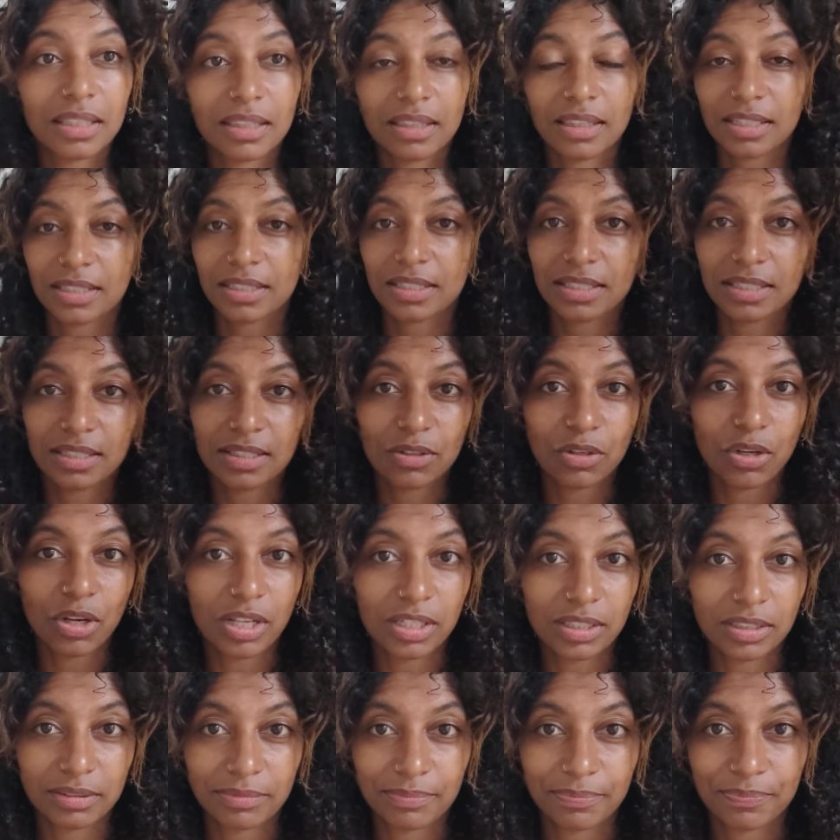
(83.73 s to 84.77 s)
it's
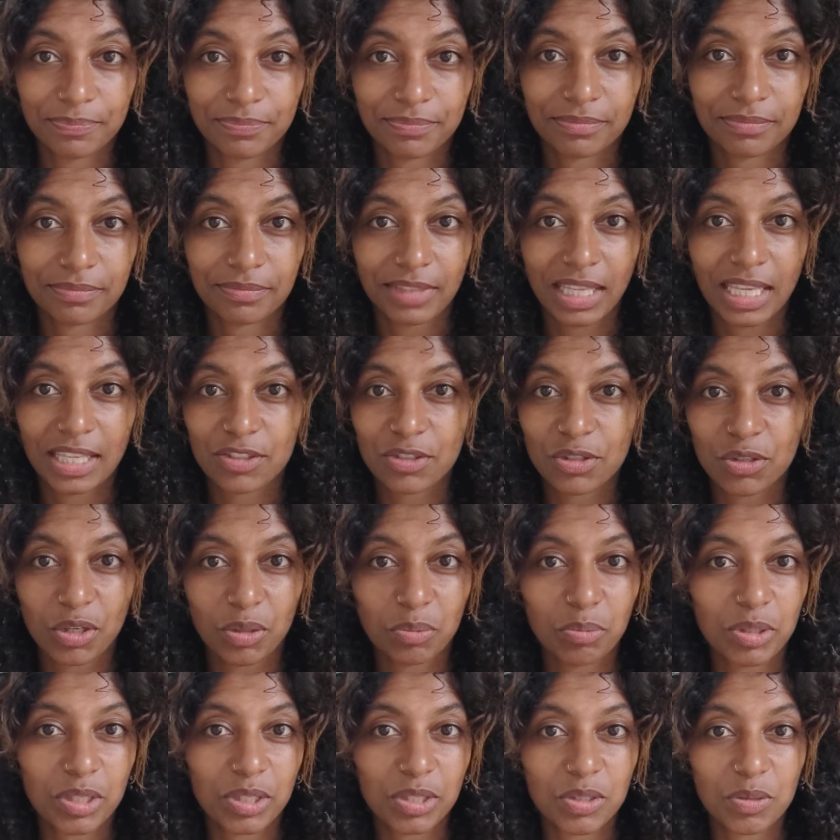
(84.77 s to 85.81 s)
not
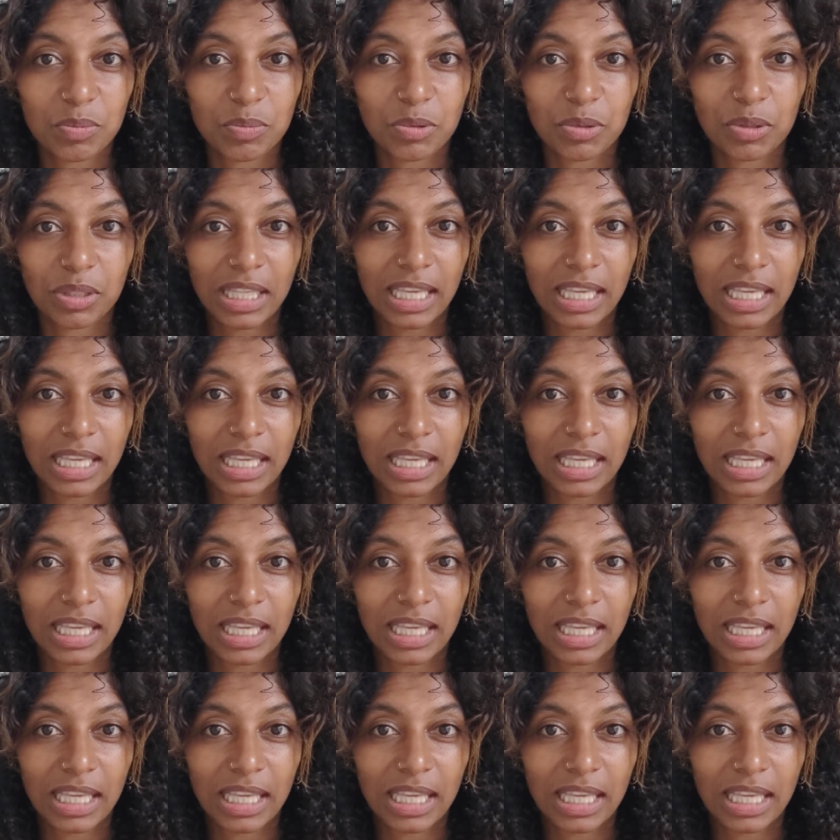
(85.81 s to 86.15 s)
possible.